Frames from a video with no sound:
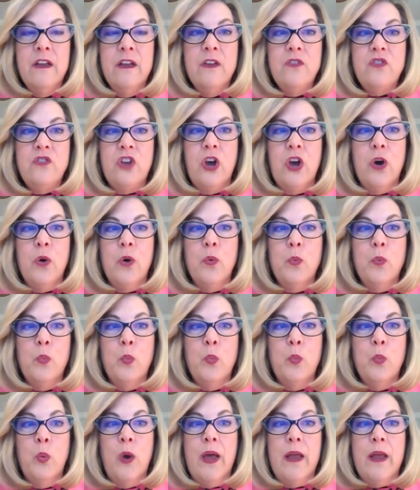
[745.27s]
So
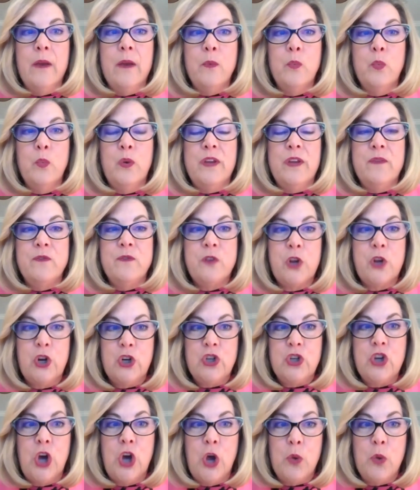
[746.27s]
what we've
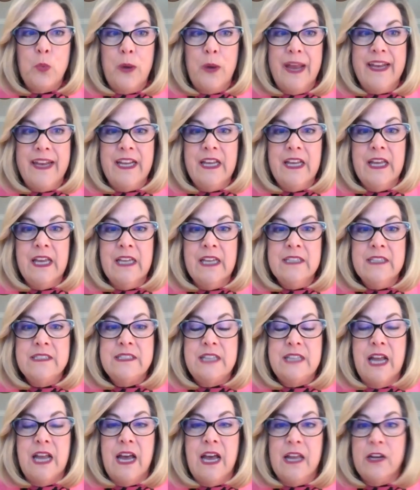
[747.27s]
learned already is
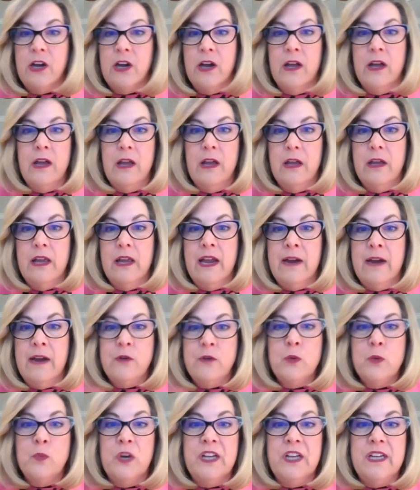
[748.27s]
that
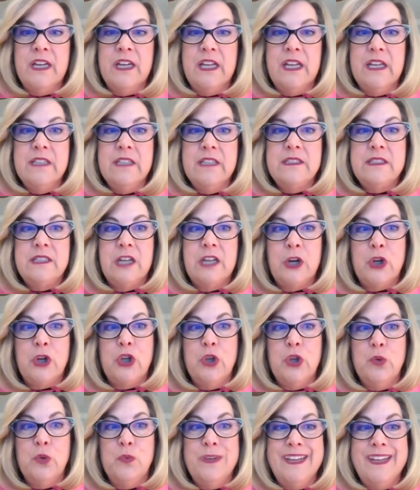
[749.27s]
everyone needs their
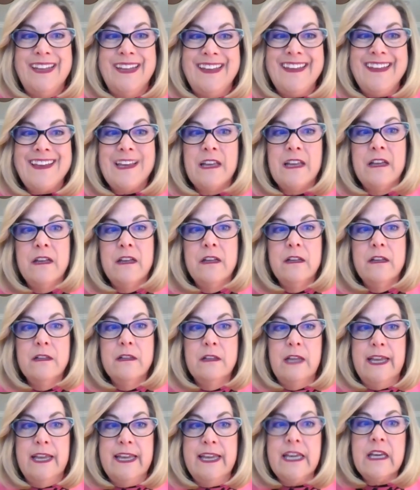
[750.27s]
unique
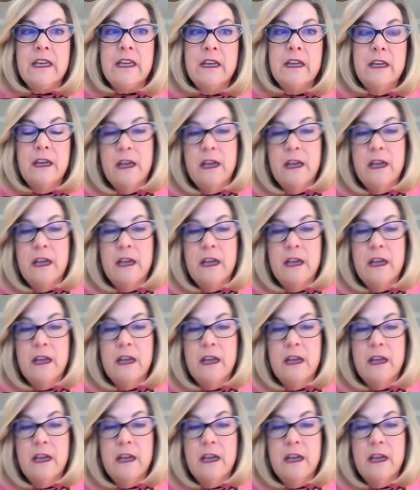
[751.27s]
link.